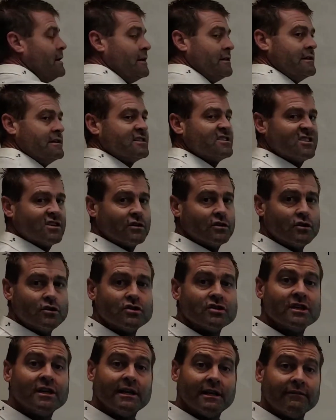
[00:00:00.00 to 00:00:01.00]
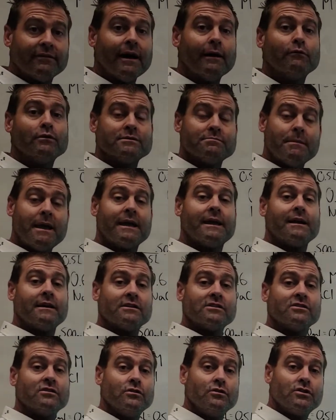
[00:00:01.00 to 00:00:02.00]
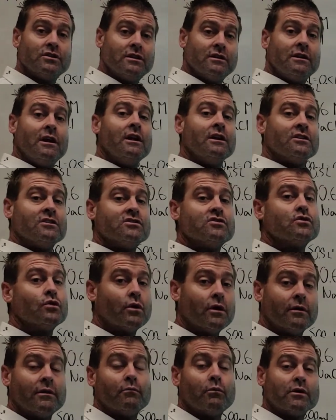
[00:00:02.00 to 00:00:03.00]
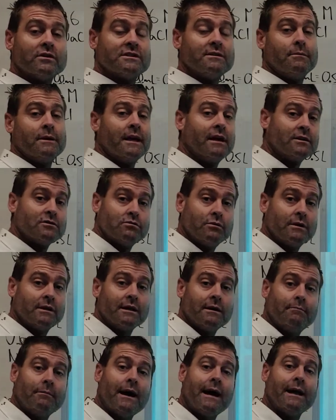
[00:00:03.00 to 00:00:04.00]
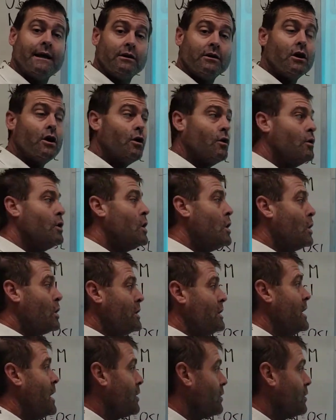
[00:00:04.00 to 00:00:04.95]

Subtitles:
solution if I was making a solution to store it where somebody else would come by and know not